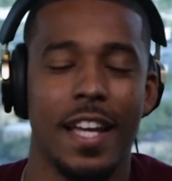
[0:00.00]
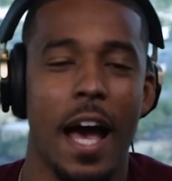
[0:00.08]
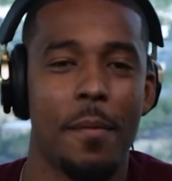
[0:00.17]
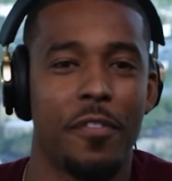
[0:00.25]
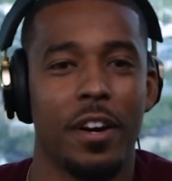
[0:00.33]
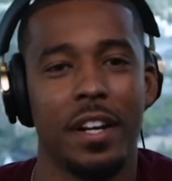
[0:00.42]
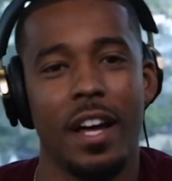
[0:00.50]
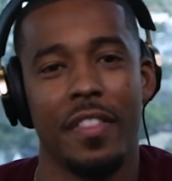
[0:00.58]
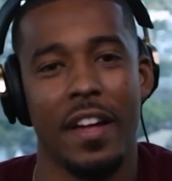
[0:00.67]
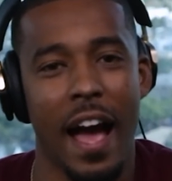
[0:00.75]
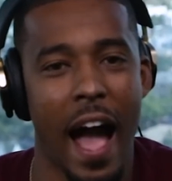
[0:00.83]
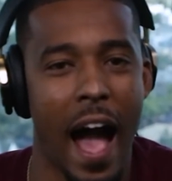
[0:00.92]
it's time for
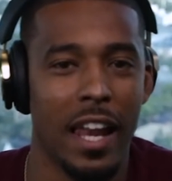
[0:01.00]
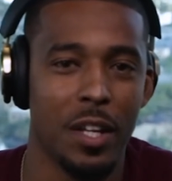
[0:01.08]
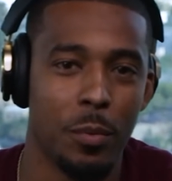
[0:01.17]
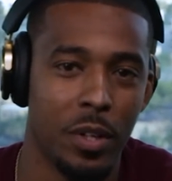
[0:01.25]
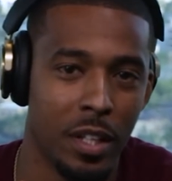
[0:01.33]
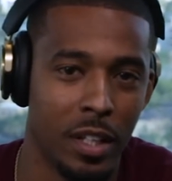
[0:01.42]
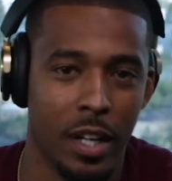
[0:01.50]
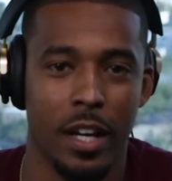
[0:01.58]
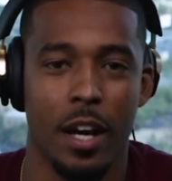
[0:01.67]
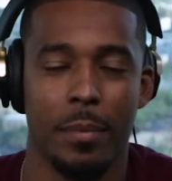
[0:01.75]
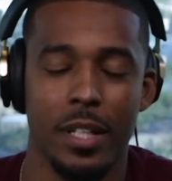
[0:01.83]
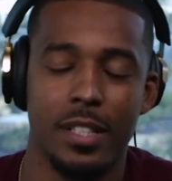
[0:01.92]
another Hollywood
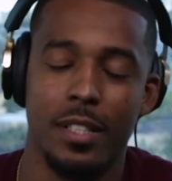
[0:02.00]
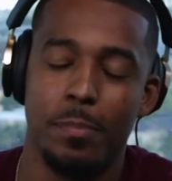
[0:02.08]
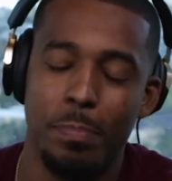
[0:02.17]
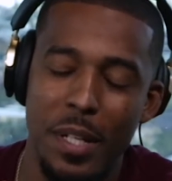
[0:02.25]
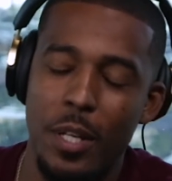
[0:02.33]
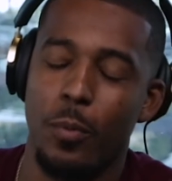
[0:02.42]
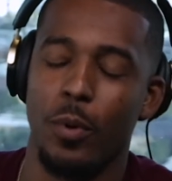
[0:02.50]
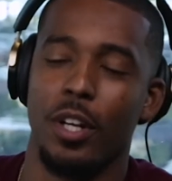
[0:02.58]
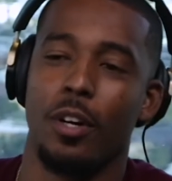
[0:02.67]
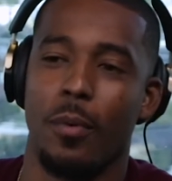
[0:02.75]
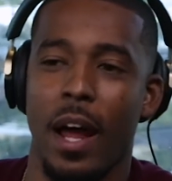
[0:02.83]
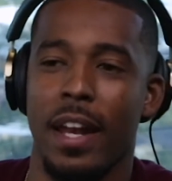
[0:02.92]
hookup. Let's just be
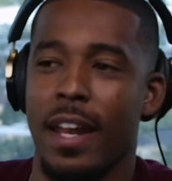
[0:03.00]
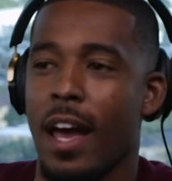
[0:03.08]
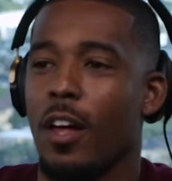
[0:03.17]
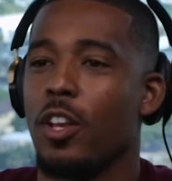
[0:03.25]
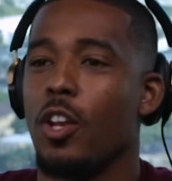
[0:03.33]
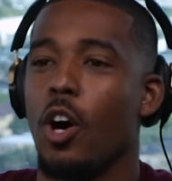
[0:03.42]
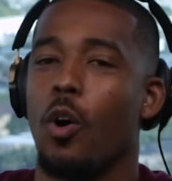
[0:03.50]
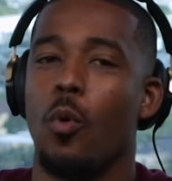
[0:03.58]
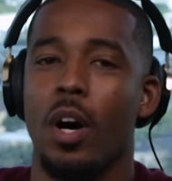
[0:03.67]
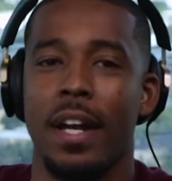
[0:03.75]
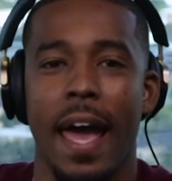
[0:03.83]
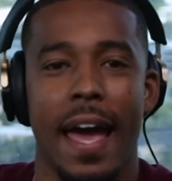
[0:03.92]
real right now. No
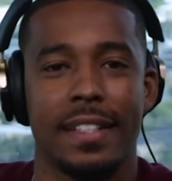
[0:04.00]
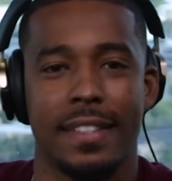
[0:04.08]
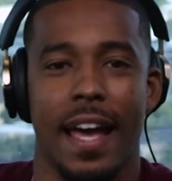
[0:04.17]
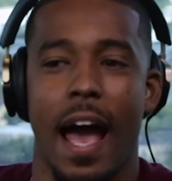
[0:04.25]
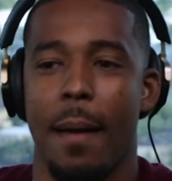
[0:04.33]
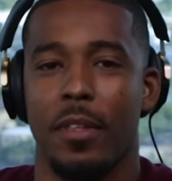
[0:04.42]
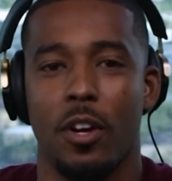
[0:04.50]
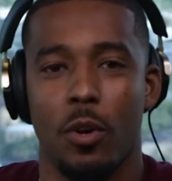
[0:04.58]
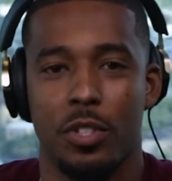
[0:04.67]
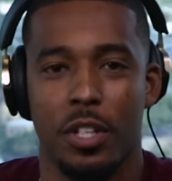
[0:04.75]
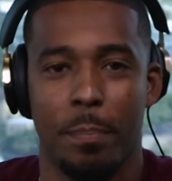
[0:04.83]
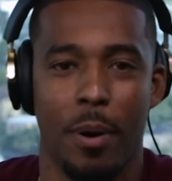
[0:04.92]
one has time to
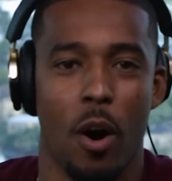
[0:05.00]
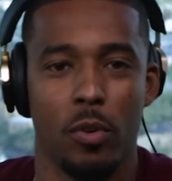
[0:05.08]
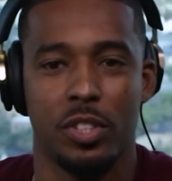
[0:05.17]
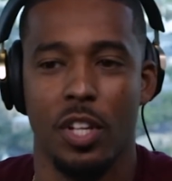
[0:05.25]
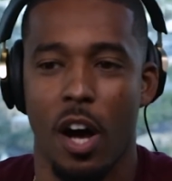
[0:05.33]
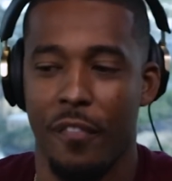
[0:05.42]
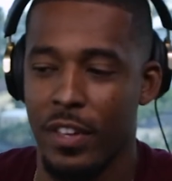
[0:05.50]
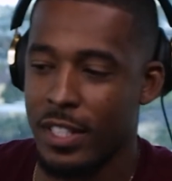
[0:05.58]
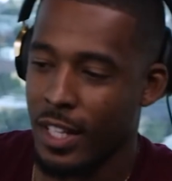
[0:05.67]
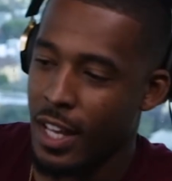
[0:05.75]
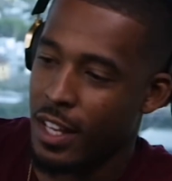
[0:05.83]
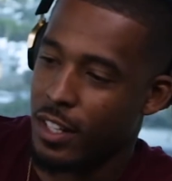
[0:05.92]
go to the post
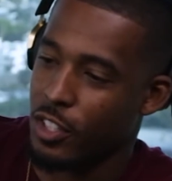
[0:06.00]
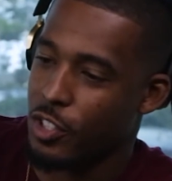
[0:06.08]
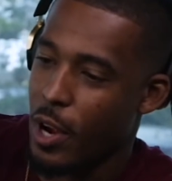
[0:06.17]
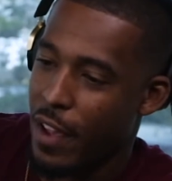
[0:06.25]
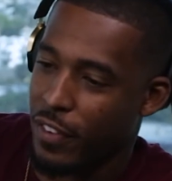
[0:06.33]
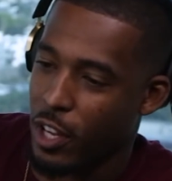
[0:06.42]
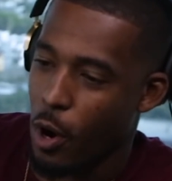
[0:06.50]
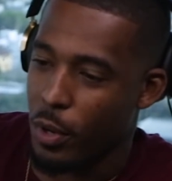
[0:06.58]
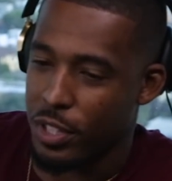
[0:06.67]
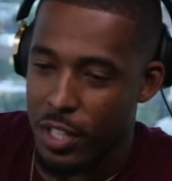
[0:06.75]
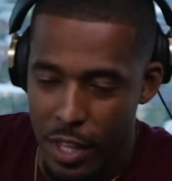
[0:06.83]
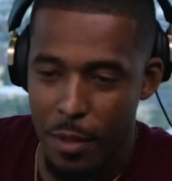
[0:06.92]
office. There's traffic
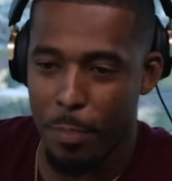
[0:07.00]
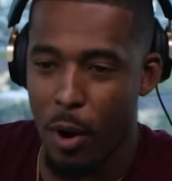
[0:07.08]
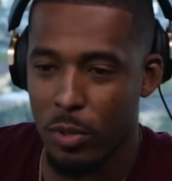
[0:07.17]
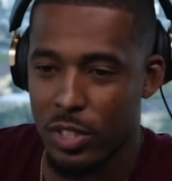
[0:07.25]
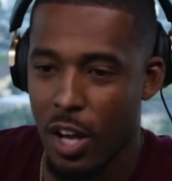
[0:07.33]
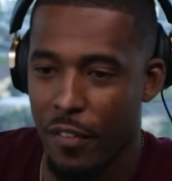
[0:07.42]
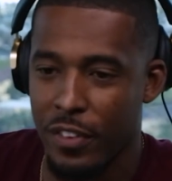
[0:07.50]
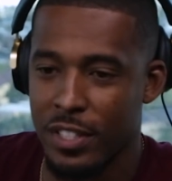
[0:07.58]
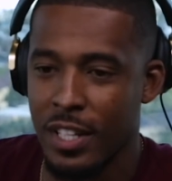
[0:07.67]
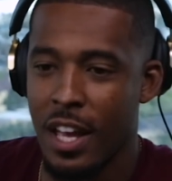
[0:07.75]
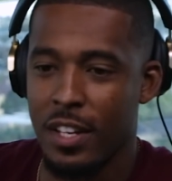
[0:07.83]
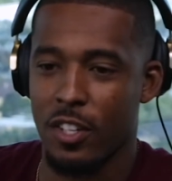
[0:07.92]
going to the post
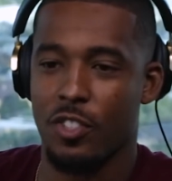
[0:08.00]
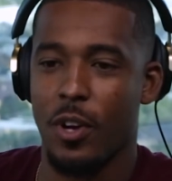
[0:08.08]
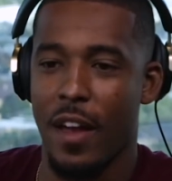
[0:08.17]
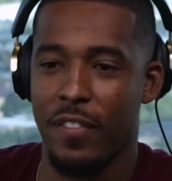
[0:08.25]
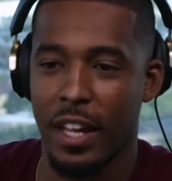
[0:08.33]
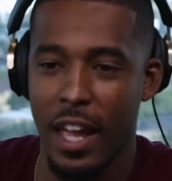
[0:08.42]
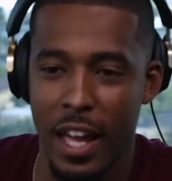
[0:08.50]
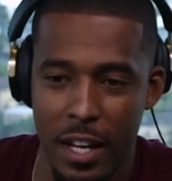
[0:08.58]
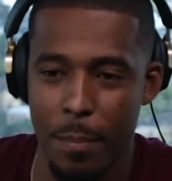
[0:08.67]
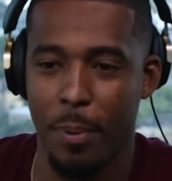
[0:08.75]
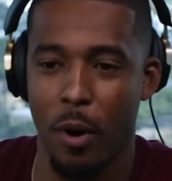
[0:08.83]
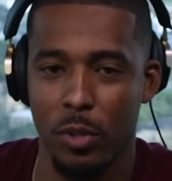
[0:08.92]
office, there's traffic
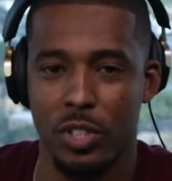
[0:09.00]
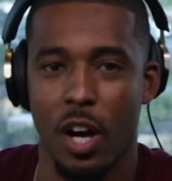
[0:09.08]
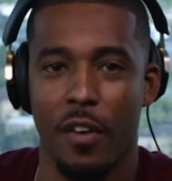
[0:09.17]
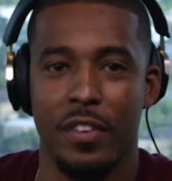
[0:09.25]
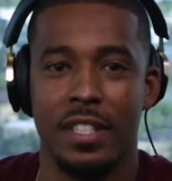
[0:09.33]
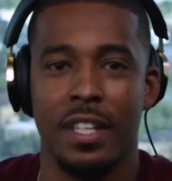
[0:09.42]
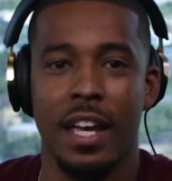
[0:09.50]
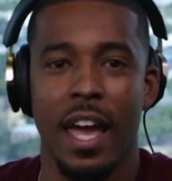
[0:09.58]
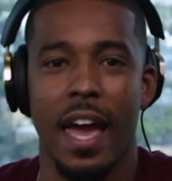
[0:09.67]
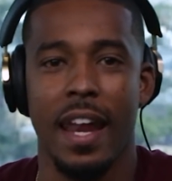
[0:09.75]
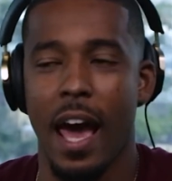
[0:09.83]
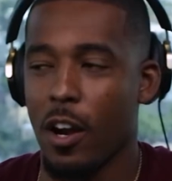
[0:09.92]
in the post office.
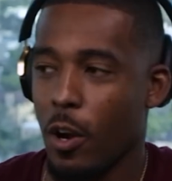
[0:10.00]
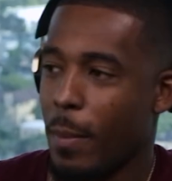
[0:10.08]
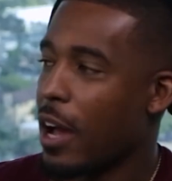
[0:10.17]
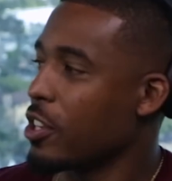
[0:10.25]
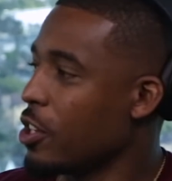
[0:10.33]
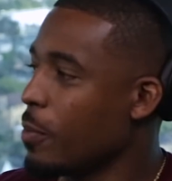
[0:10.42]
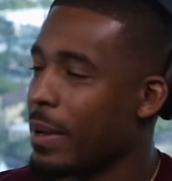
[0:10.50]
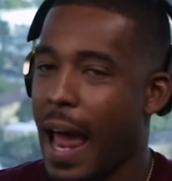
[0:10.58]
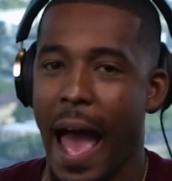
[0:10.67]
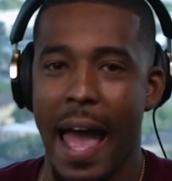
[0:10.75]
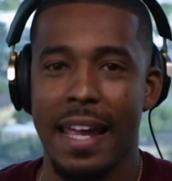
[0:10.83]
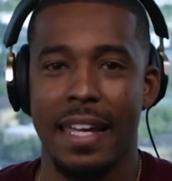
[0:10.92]
And I don't know about you,
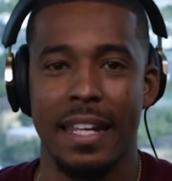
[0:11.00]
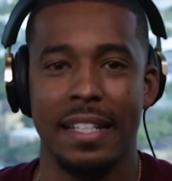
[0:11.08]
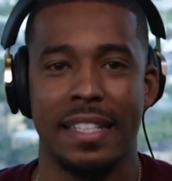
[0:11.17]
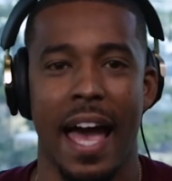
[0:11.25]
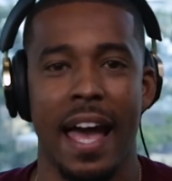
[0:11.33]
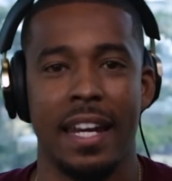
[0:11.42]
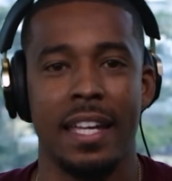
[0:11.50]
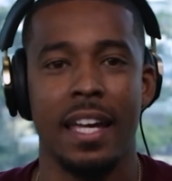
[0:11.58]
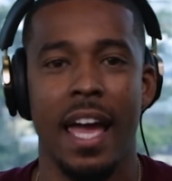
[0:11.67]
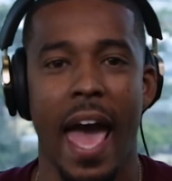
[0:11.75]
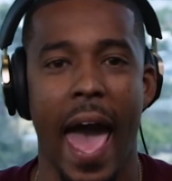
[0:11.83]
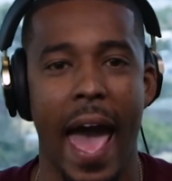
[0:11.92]
but I get anxiety
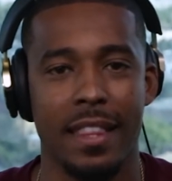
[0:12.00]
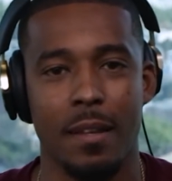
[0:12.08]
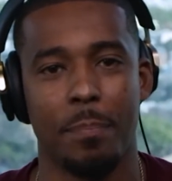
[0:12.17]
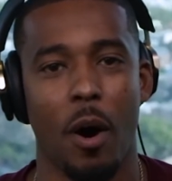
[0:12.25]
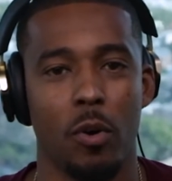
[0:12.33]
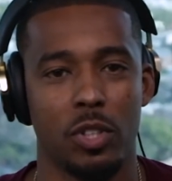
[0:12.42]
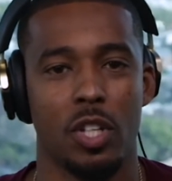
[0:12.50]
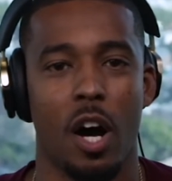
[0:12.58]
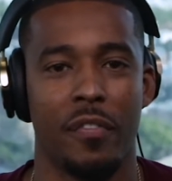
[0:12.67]
at the post